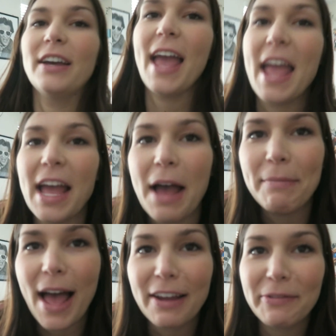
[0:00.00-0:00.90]
Okay, I'm
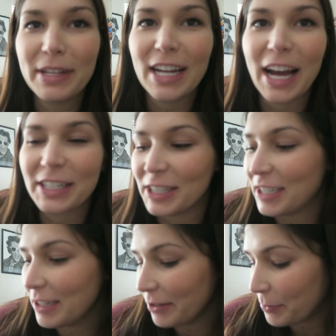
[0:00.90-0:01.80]
back from the
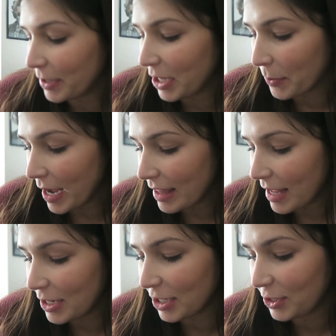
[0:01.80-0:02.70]
doctor. It was pretty quick.
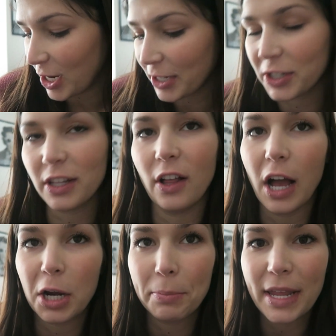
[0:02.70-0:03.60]
They just checked her little
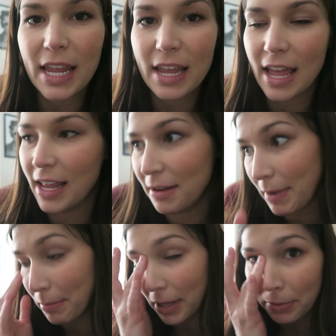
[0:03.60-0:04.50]
heartbeat and
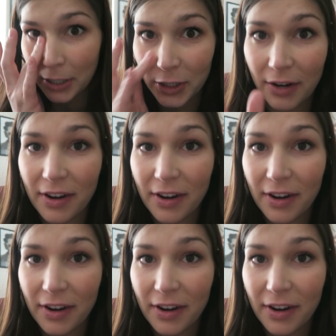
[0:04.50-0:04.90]
my blood pressure